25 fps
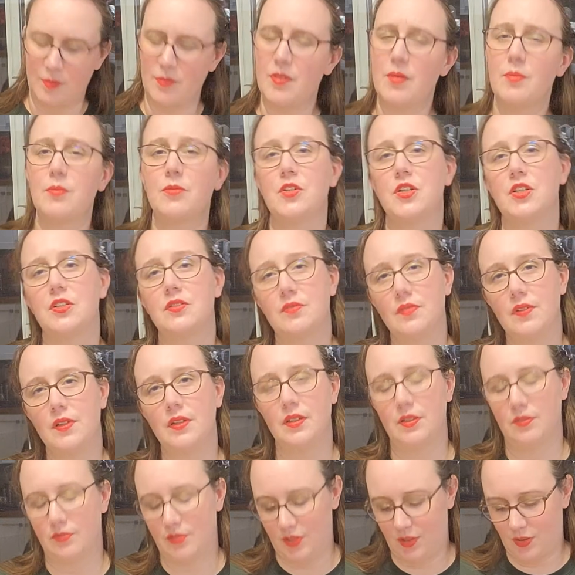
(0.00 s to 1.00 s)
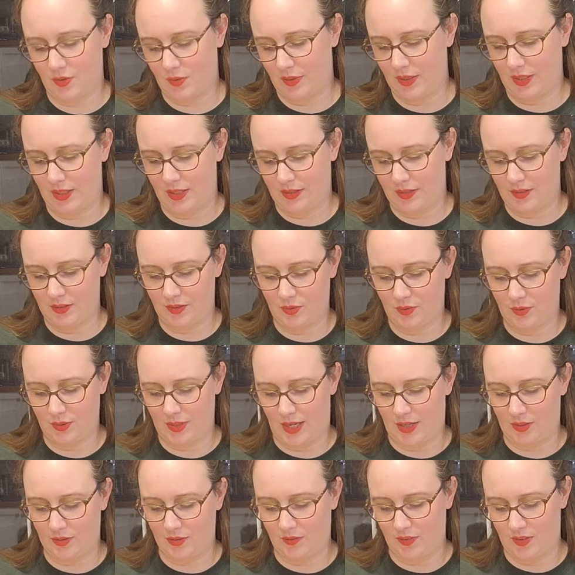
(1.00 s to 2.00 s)
just feel different going into and
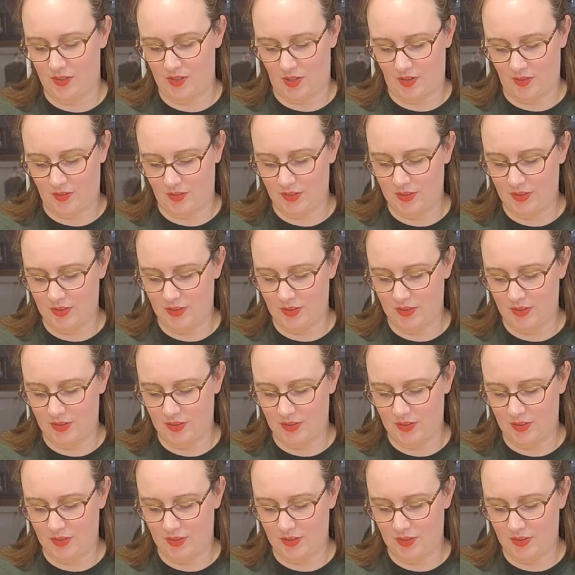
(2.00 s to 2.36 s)
out of each other.